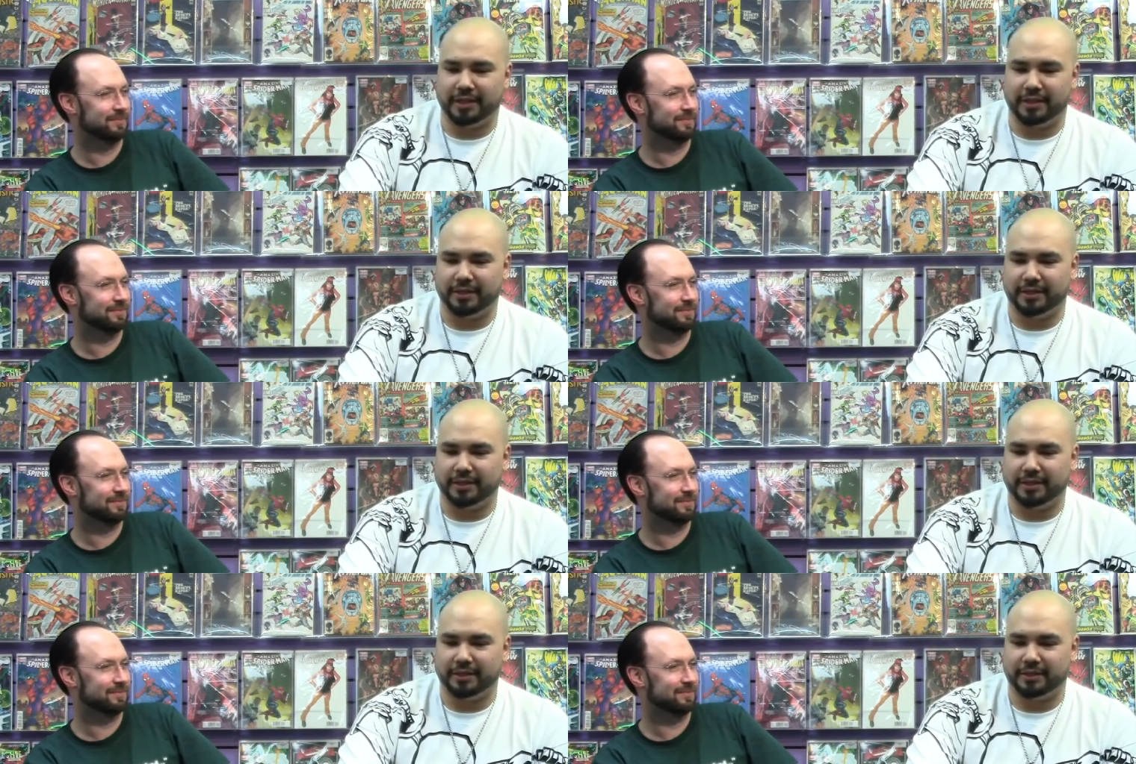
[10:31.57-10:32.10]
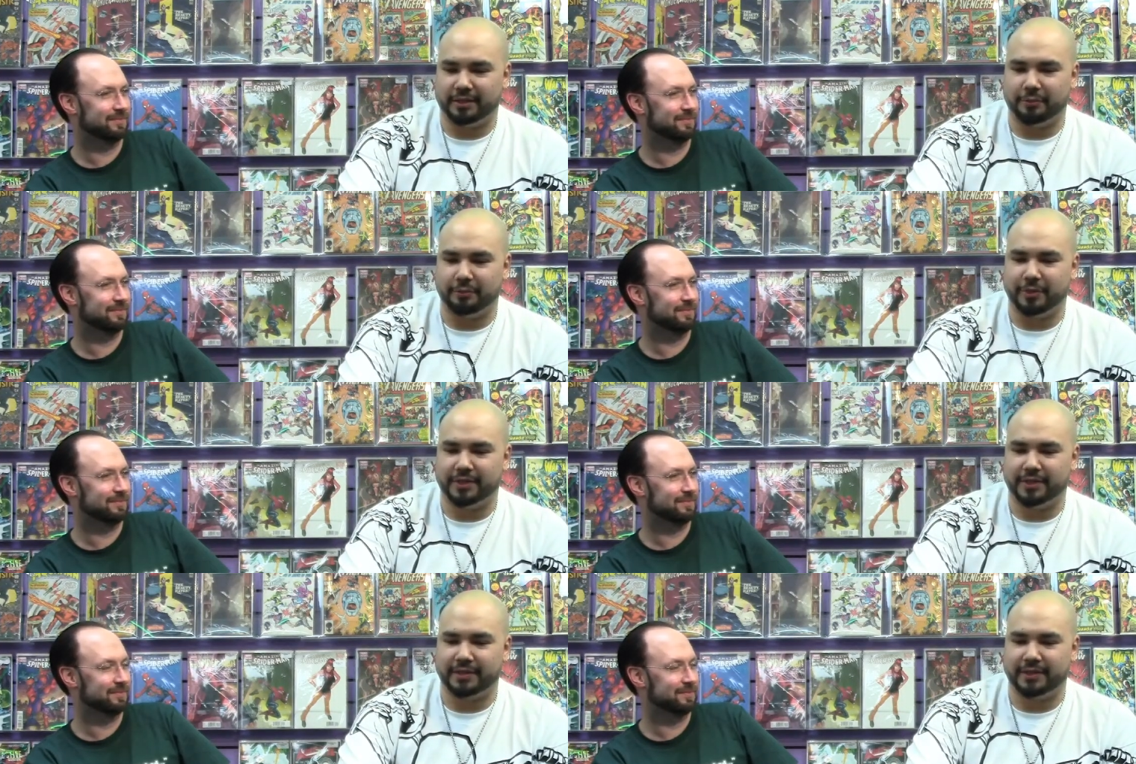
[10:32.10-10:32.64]
Speaker 1: the the
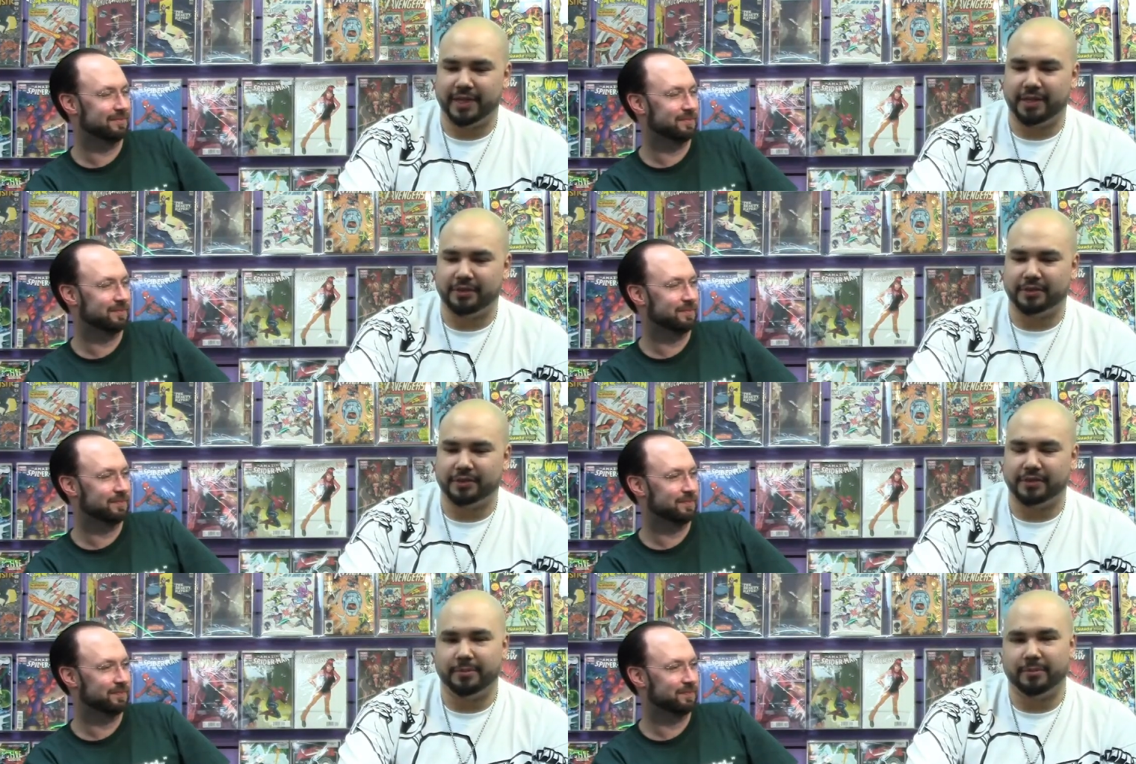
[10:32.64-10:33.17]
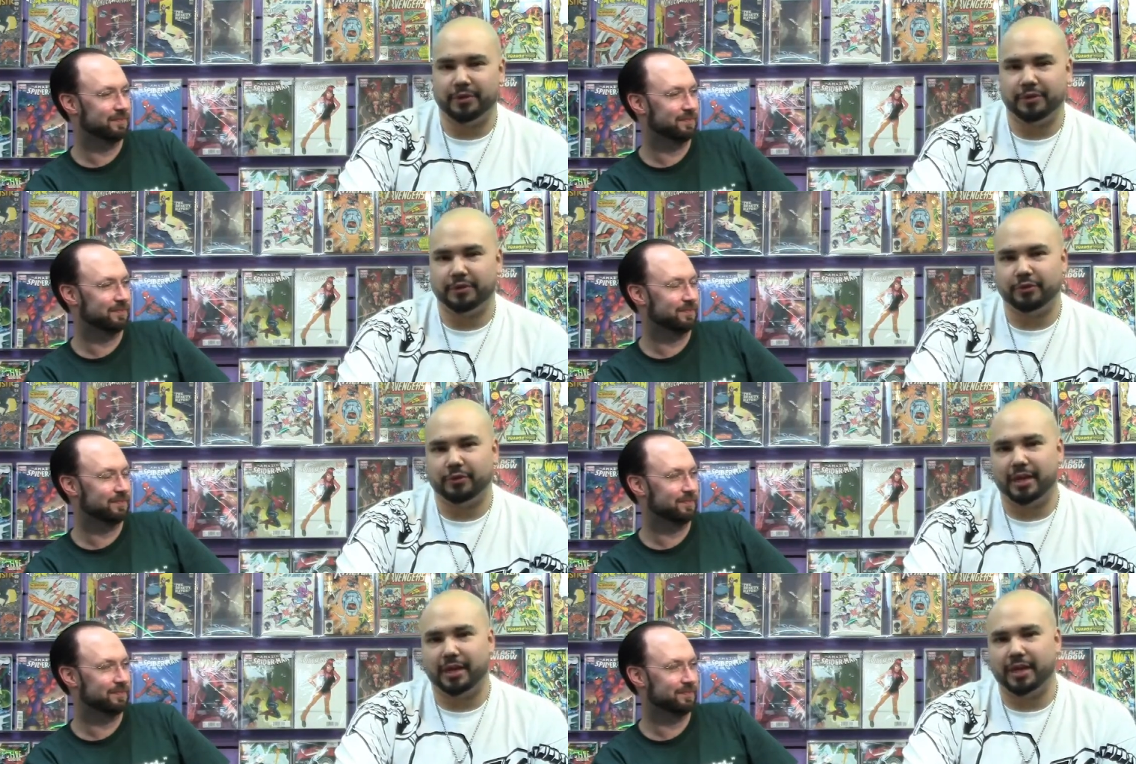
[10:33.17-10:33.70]
recent sales of some of their
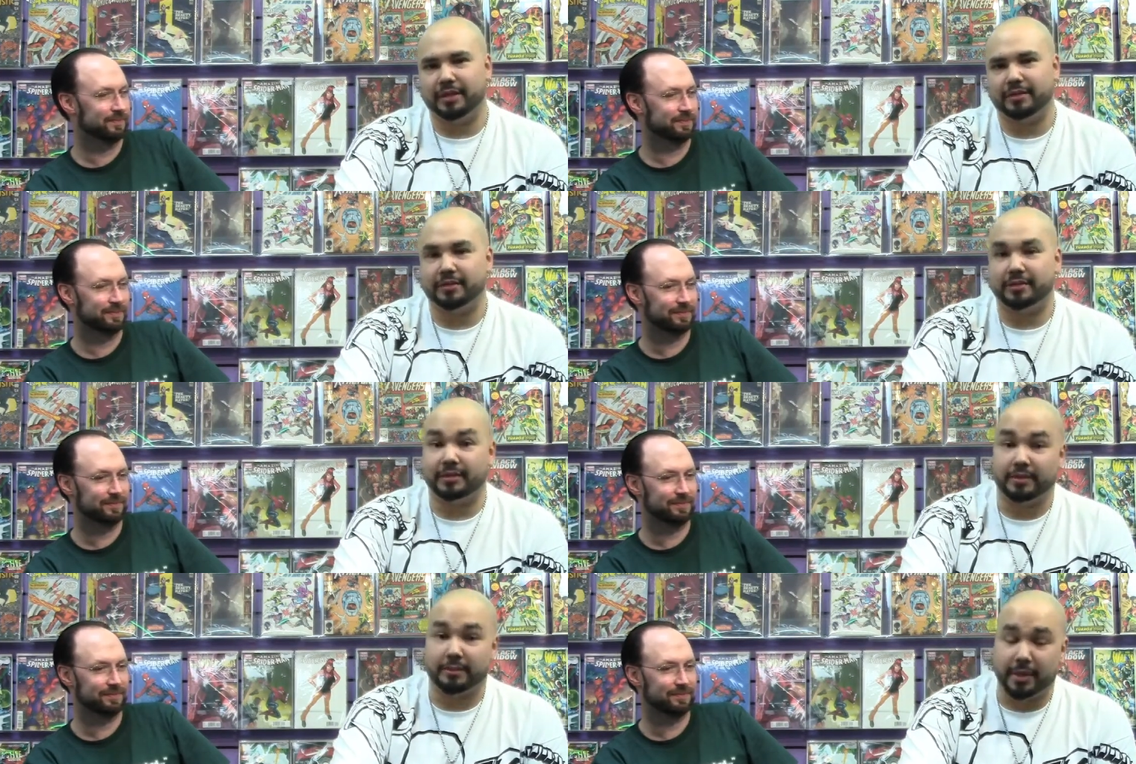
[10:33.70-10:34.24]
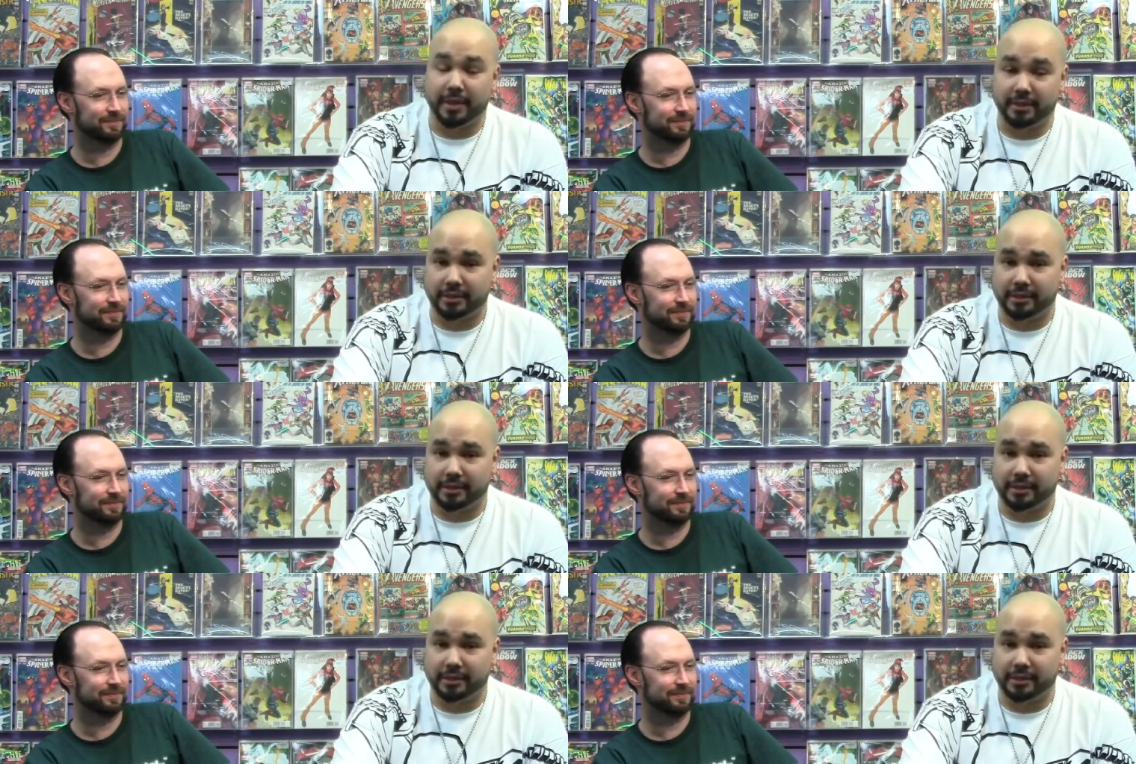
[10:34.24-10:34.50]
toy lines, such as Amazing